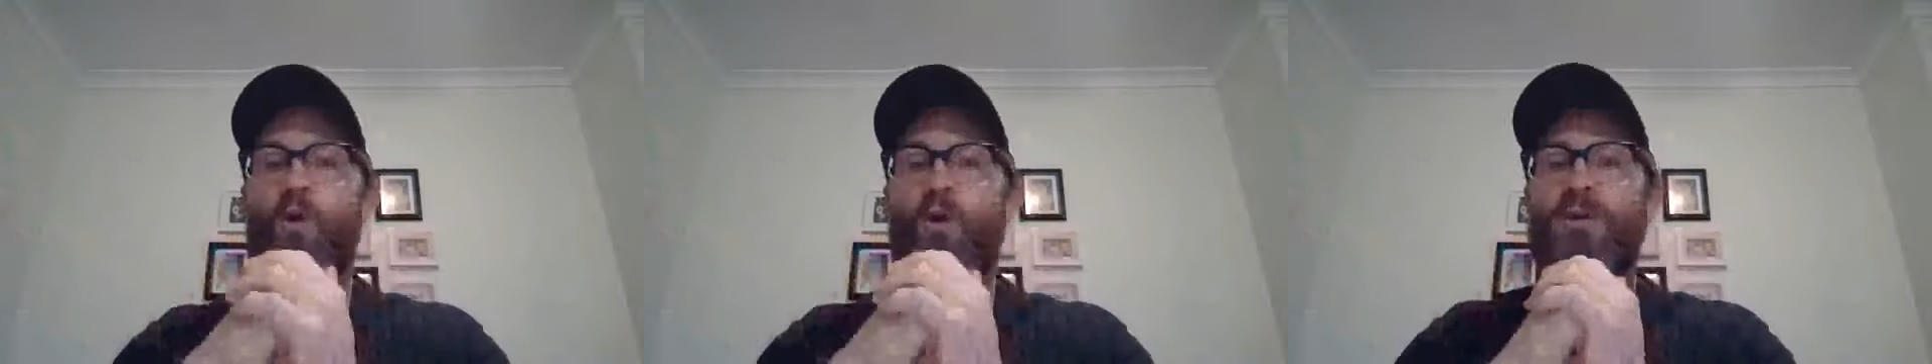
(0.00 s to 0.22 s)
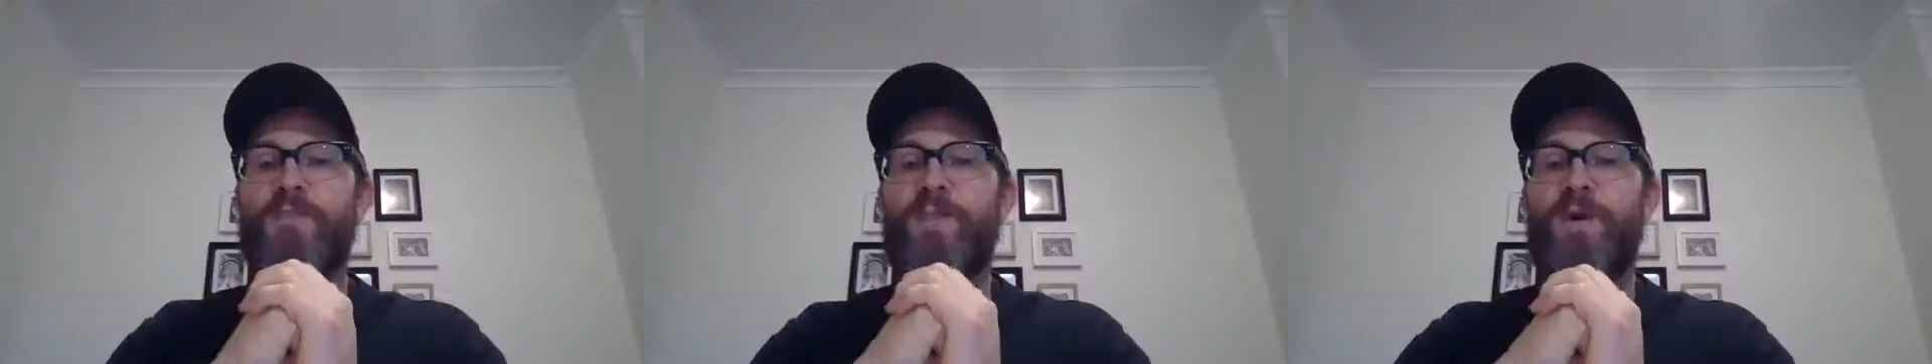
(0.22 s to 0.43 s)

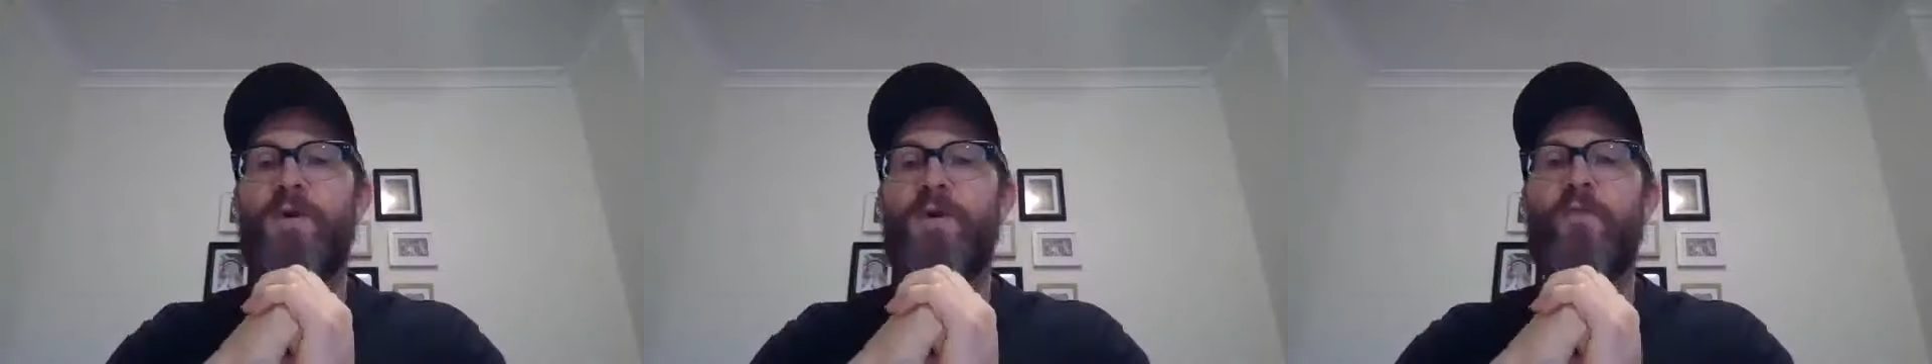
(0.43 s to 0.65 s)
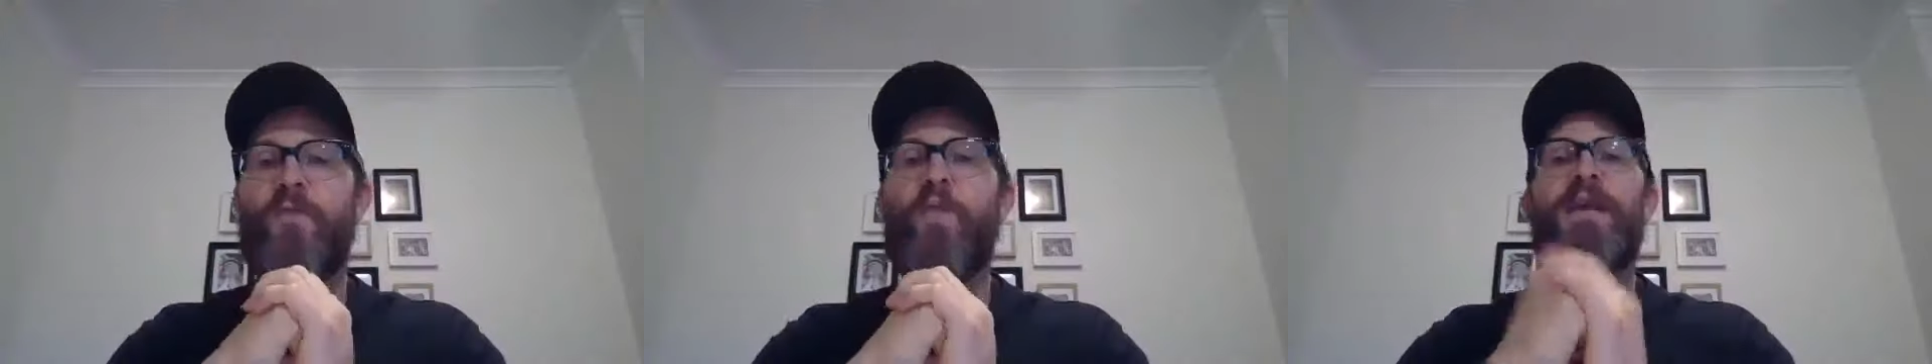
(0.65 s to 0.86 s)
worse,
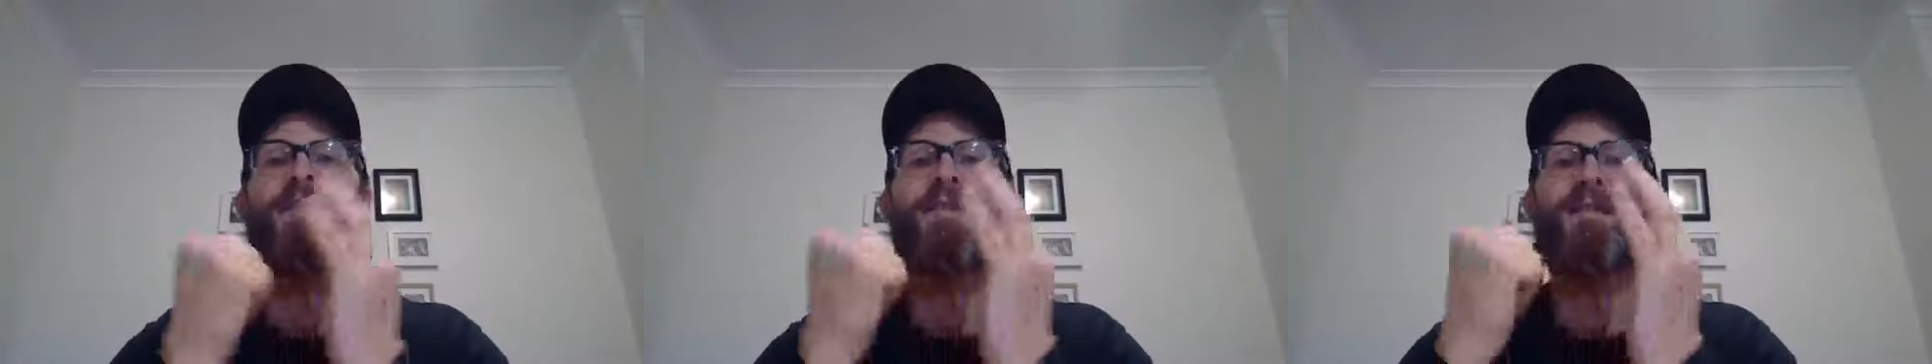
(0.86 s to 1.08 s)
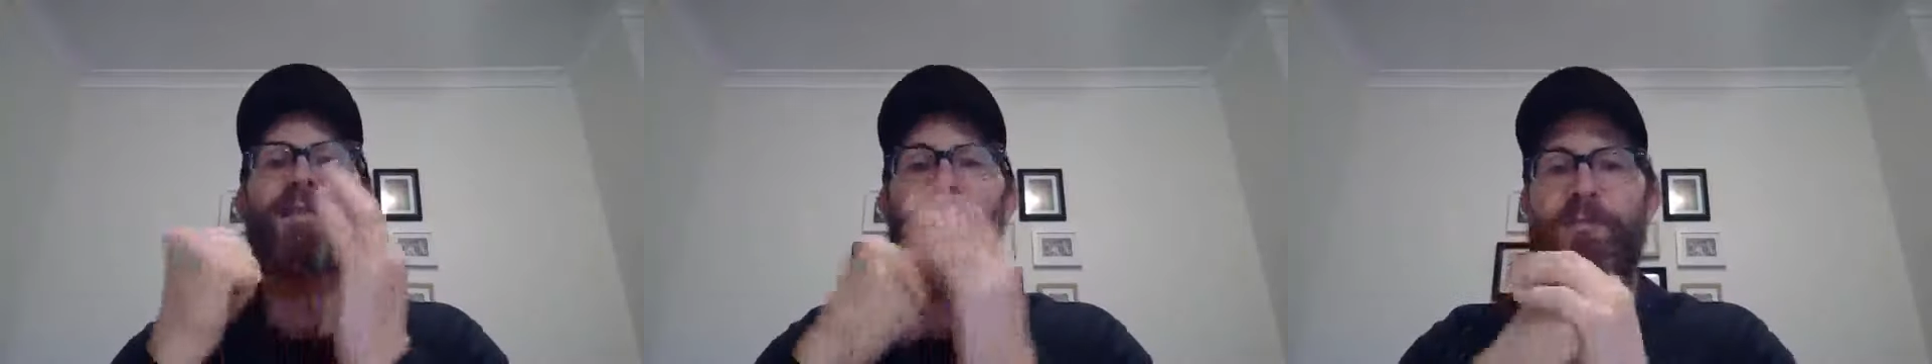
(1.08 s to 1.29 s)
but we are
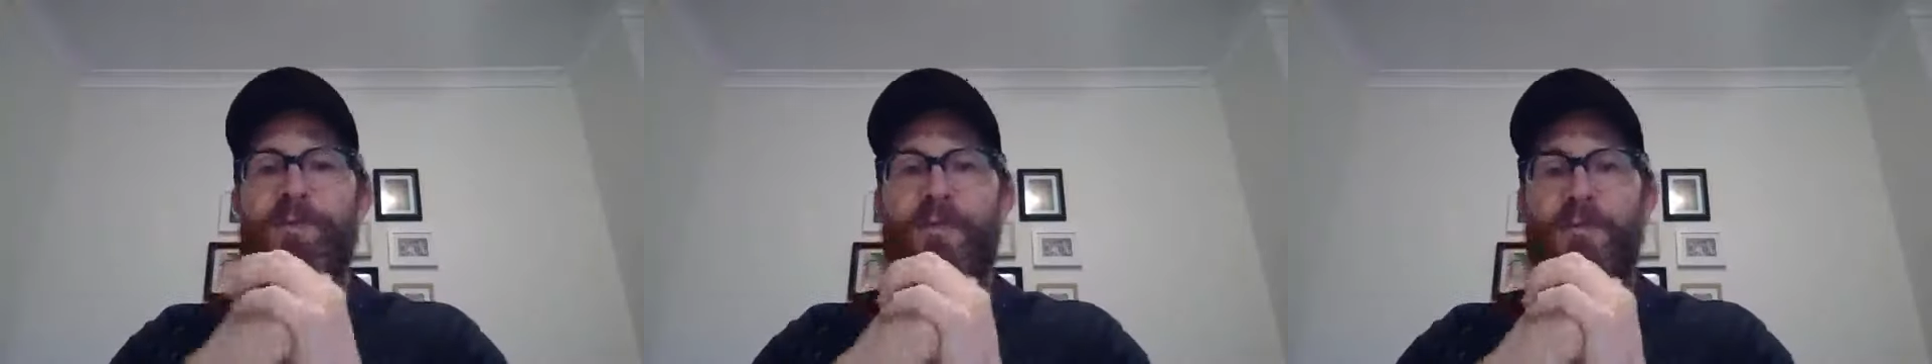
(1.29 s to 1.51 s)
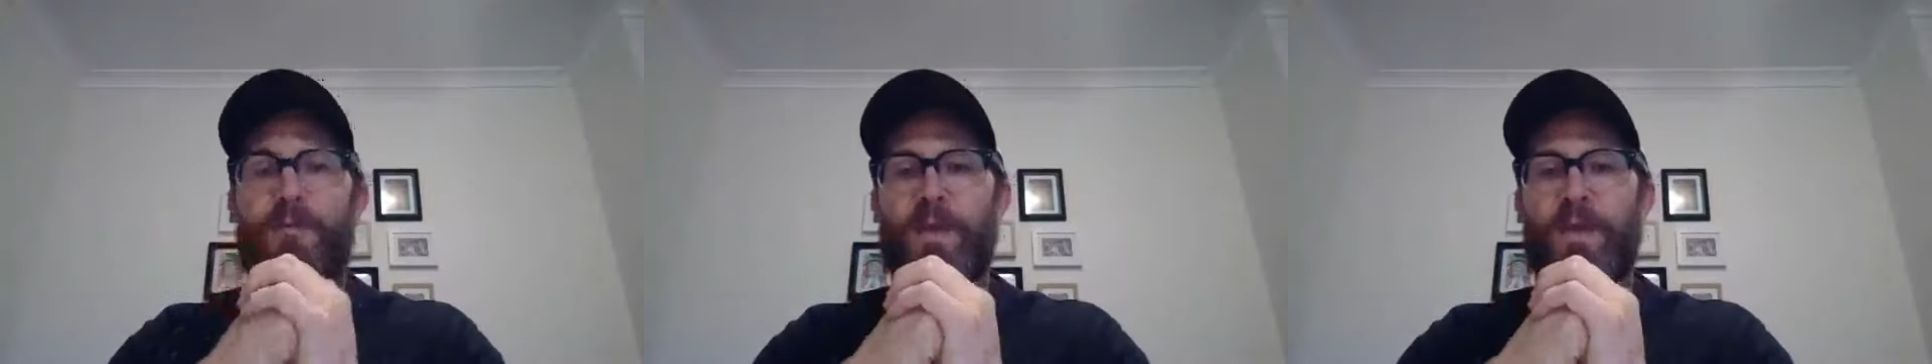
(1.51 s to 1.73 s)

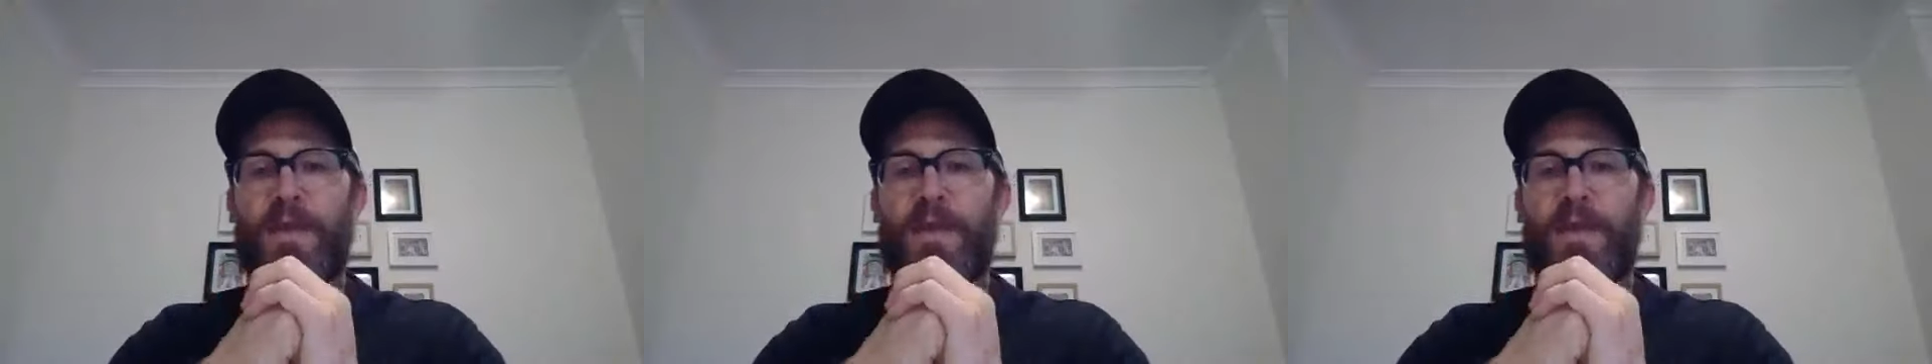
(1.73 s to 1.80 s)
different.